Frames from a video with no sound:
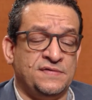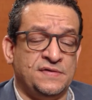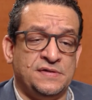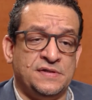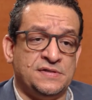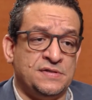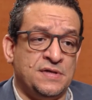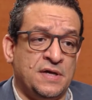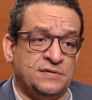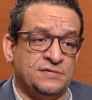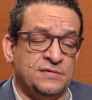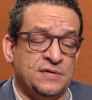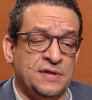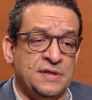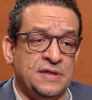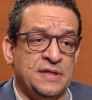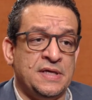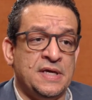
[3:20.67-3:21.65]
It does not
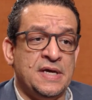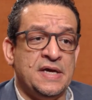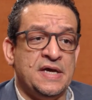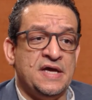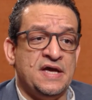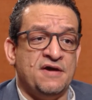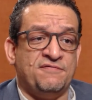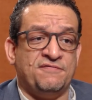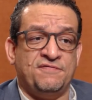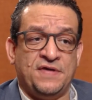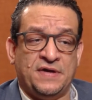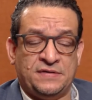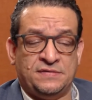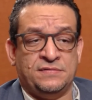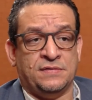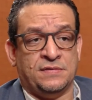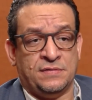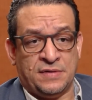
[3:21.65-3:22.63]
really
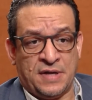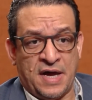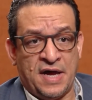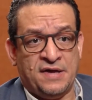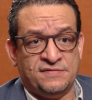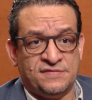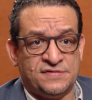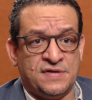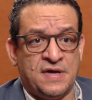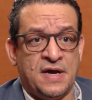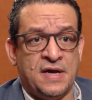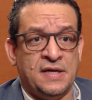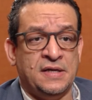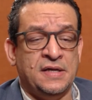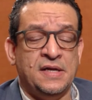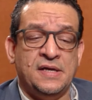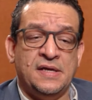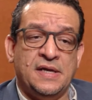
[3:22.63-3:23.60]
affect their lifestyle,